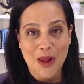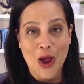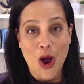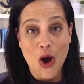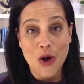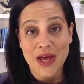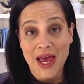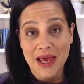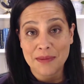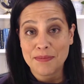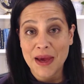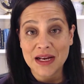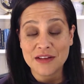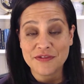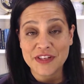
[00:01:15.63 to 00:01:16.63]
Okay,
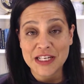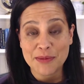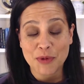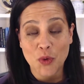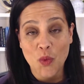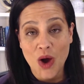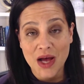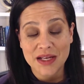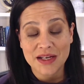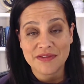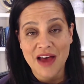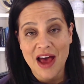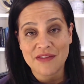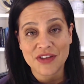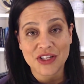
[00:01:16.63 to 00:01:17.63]
benefit number one of
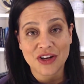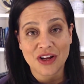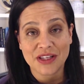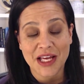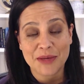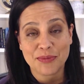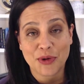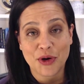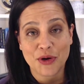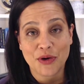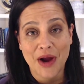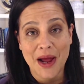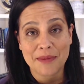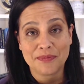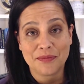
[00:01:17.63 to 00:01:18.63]
having an online
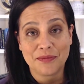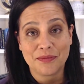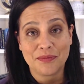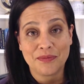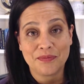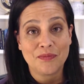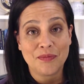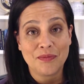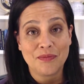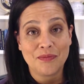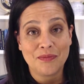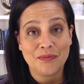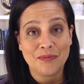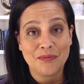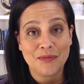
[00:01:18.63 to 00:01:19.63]
program,
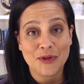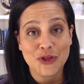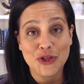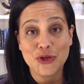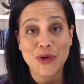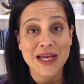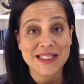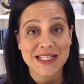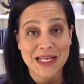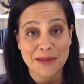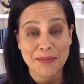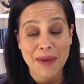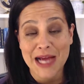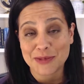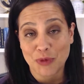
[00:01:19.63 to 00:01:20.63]
you get to
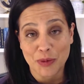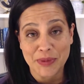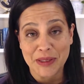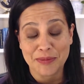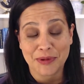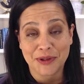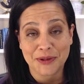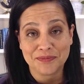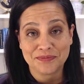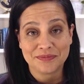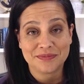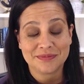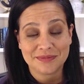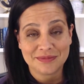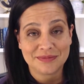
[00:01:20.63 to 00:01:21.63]
impact more people.
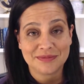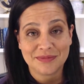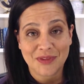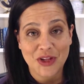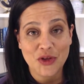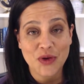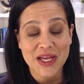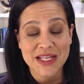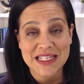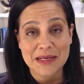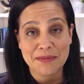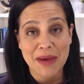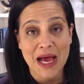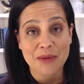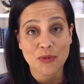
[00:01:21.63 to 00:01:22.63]
You get to
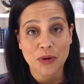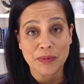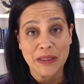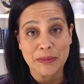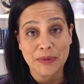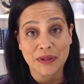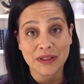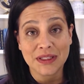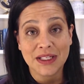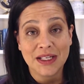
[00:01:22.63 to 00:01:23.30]
impact more people.